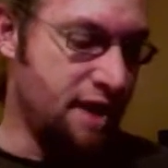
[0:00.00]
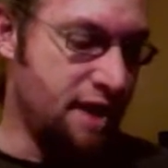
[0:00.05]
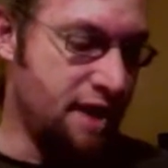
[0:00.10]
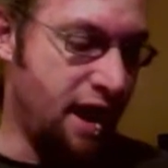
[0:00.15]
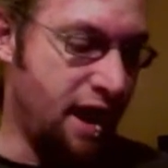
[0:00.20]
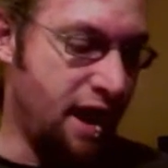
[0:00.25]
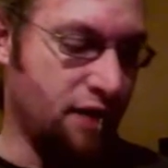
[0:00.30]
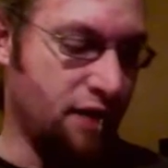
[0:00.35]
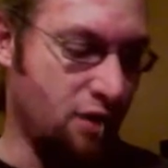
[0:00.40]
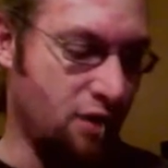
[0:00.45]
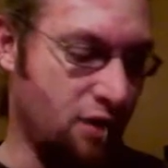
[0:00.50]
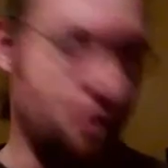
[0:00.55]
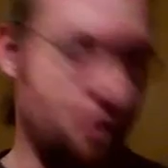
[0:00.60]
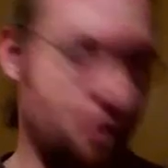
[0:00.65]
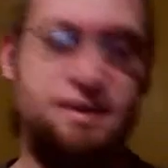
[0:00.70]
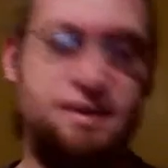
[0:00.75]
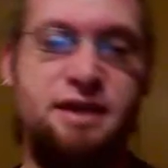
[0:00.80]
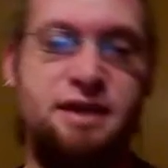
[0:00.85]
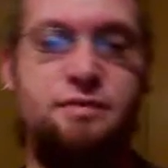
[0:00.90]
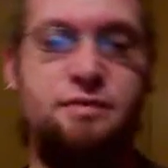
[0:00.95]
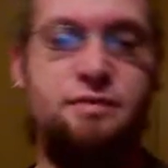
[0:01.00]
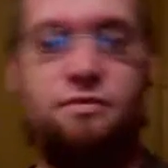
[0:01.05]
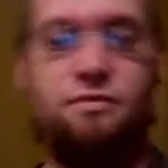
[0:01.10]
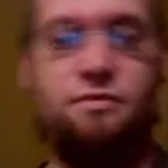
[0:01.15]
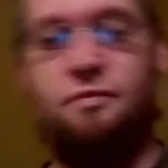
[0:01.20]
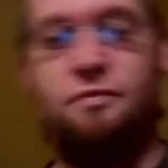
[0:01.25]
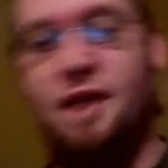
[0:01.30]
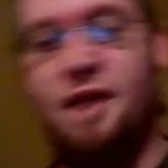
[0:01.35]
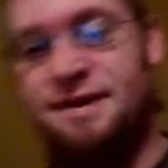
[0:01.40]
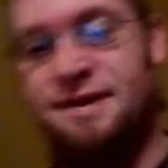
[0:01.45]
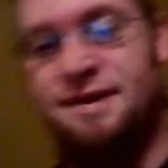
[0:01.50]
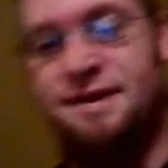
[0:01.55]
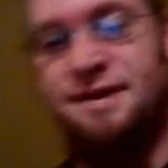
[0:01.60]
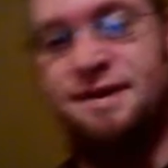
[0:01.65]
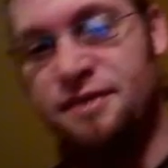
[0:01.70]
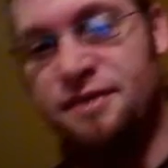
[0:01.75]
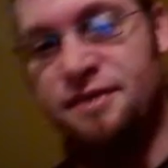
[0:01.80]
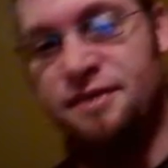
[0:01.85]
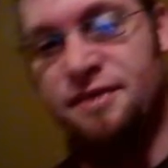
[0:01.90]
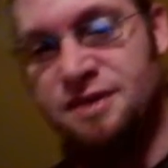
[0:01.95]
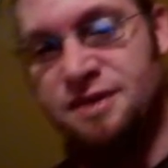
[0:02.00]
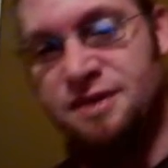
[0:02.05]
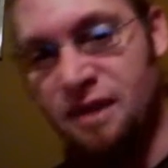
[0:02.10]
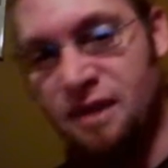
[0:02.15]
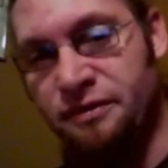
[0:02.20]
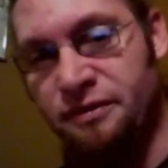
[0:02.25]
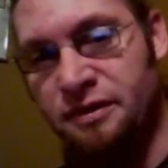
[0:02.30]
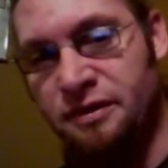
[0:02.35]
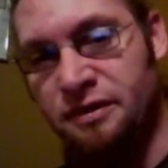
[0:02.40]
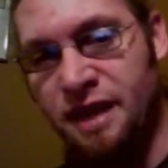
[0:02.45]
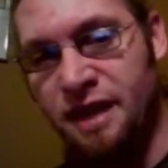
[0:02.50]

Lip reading: And honestly, I saw this cover